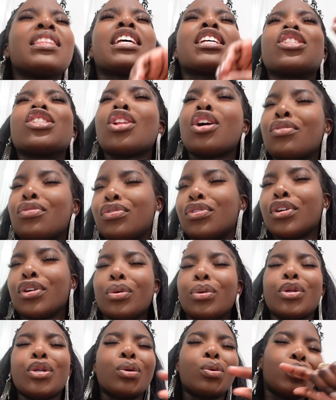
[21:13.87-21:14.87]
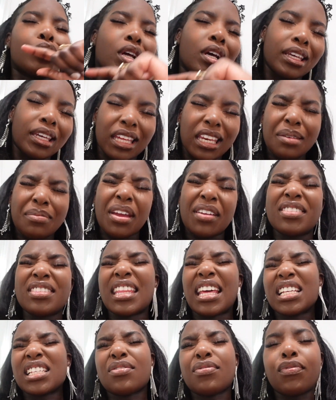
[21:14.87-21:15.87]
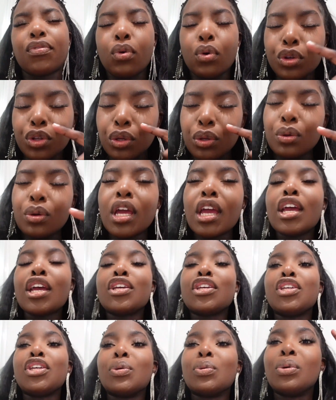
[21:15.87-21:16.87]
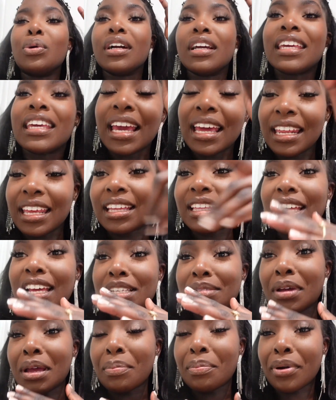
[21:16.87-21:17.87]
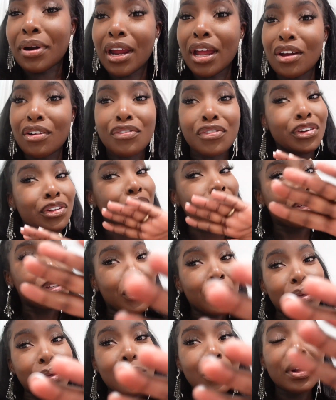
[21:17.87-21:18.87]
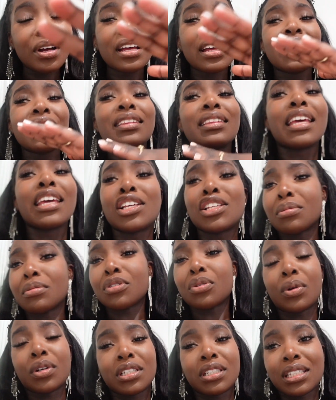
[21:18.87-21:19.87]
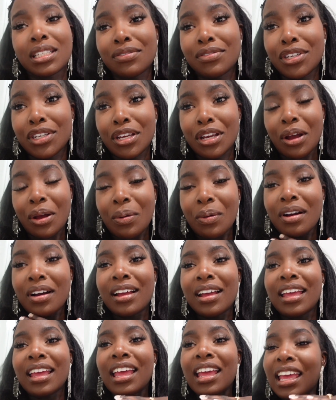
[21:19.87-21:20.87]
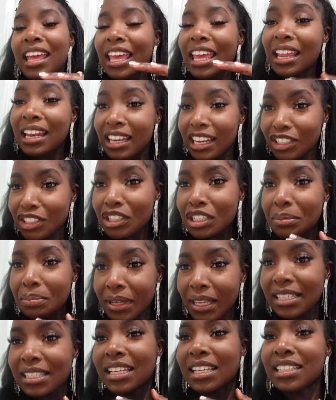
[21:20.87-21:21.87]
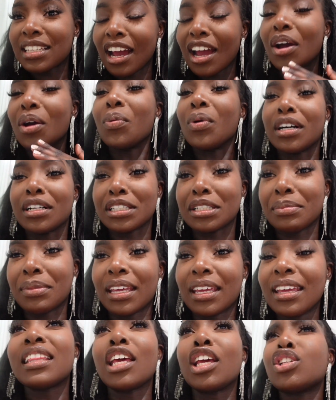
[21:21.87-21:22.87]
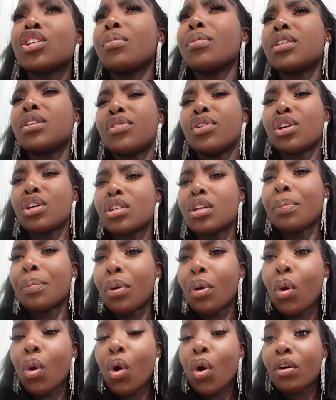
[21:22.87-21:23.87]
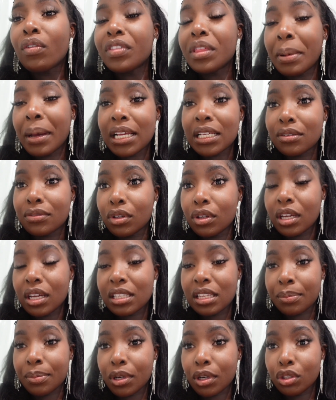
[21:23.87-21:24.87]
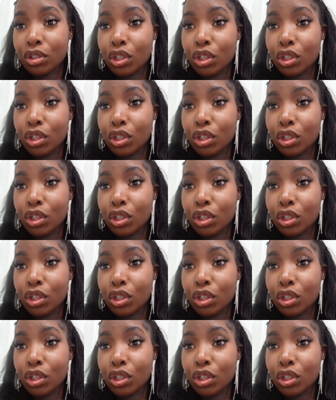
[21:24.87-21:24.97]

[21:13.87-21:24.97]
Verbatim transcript: that's not for you, you will not get it, but everything that's for you, you will get it. And that is my prayer for you. Thank you so much for watching this video. It literally means the entire world to me. Thank you so much for your support. The past few years I've been on